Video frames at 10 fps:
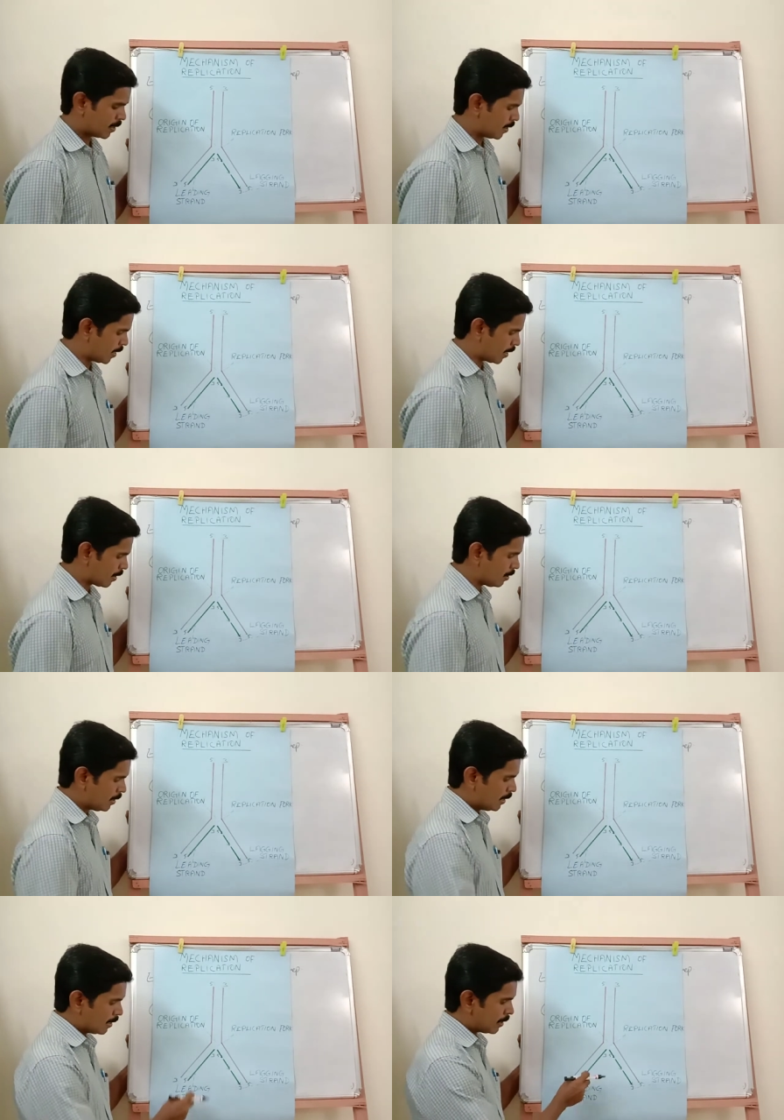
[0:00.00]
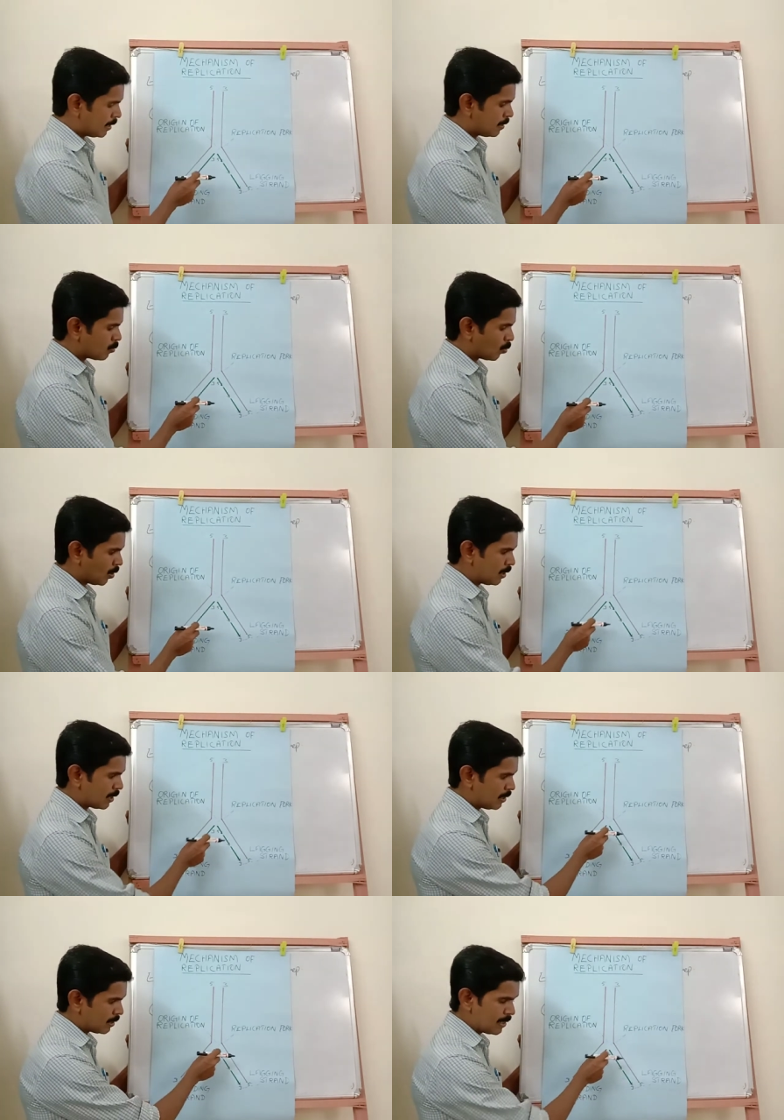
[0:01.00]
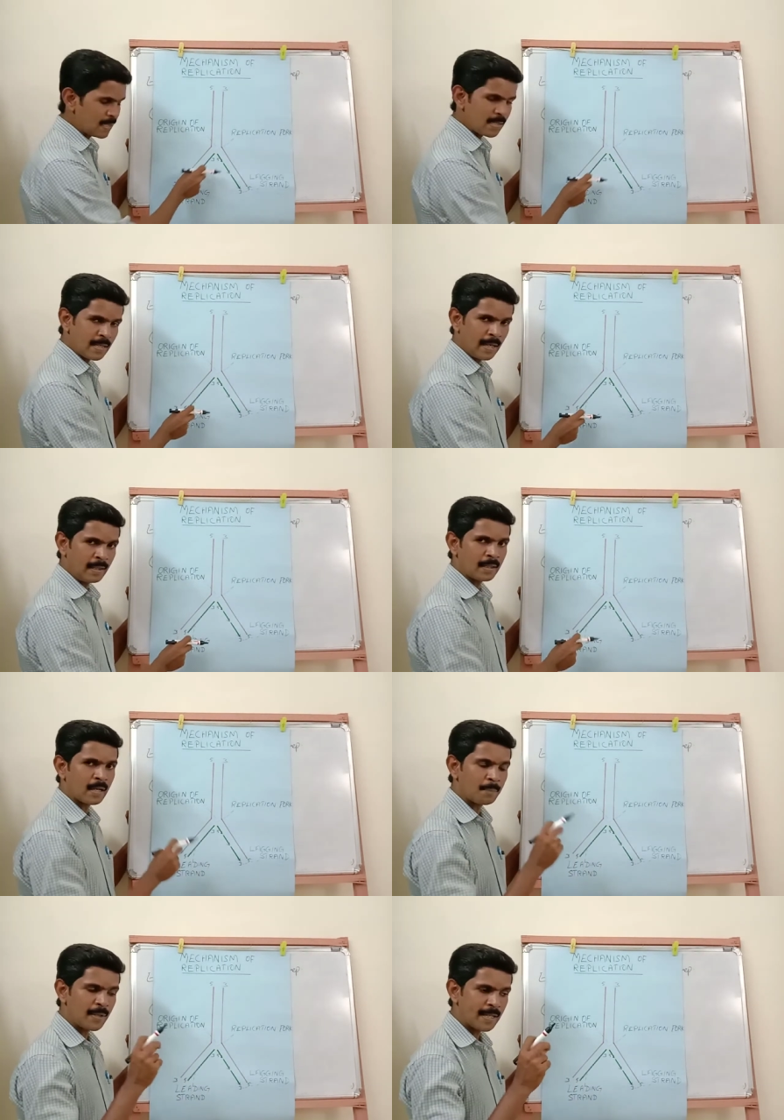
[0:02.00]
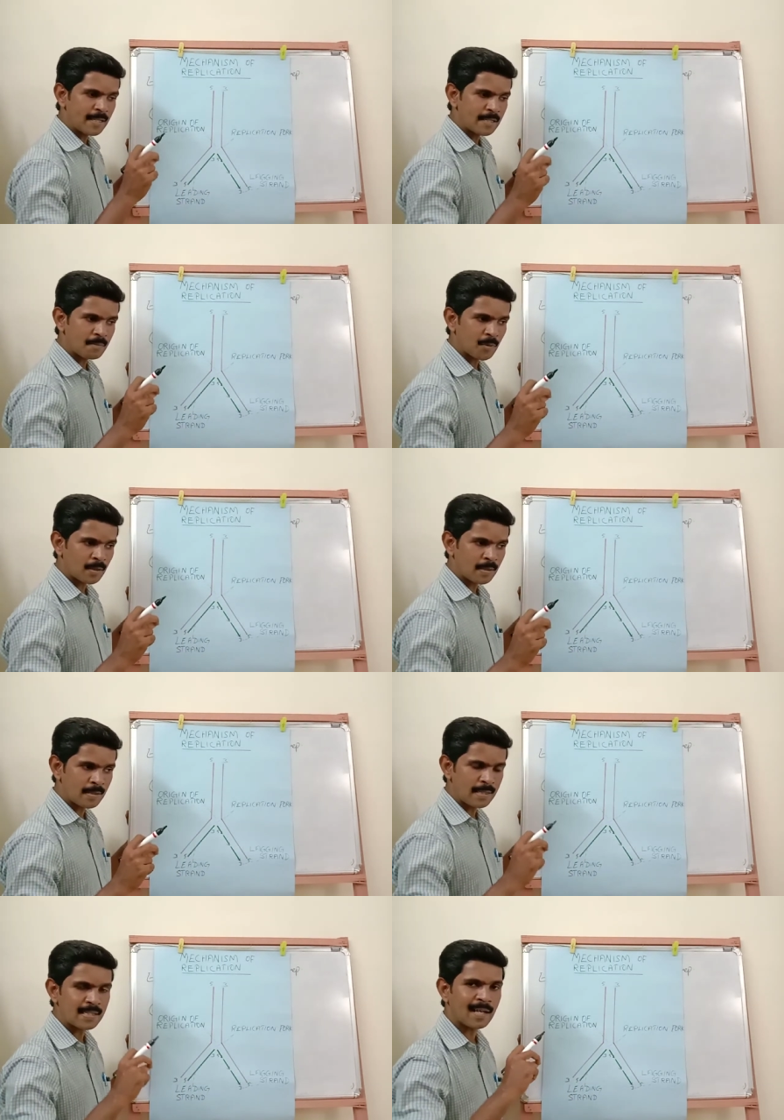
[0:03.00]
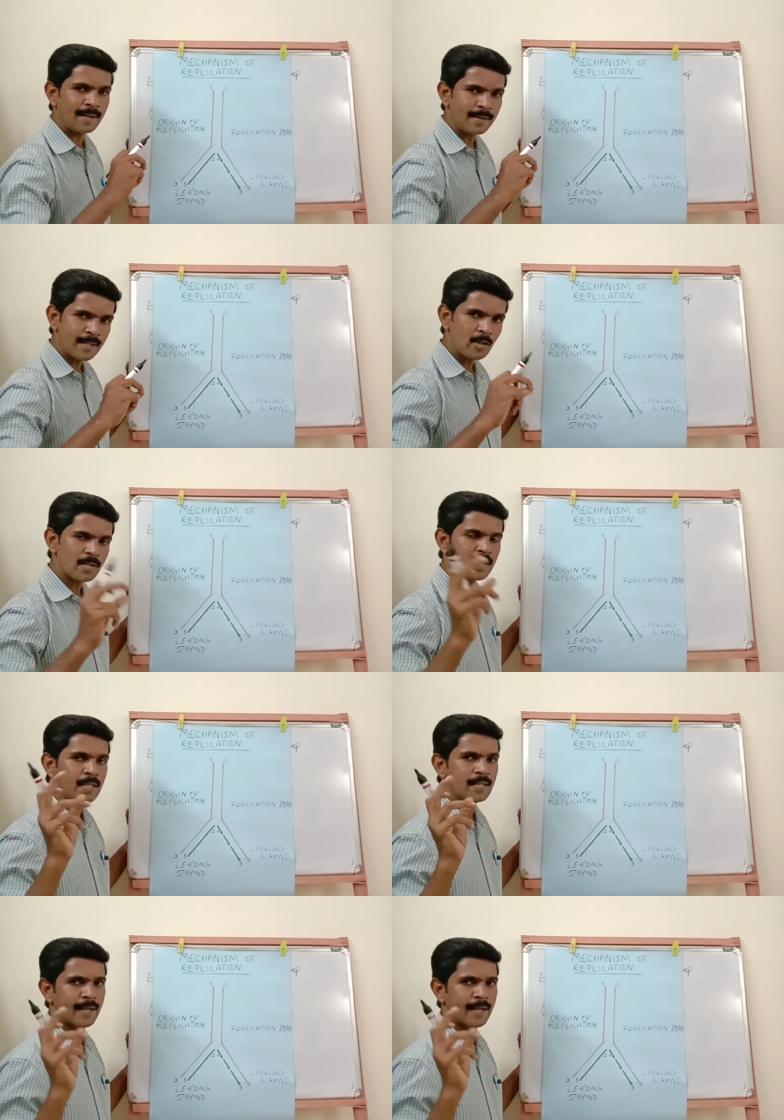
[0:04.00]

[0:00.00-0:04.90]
here in this strand the replication process is continuously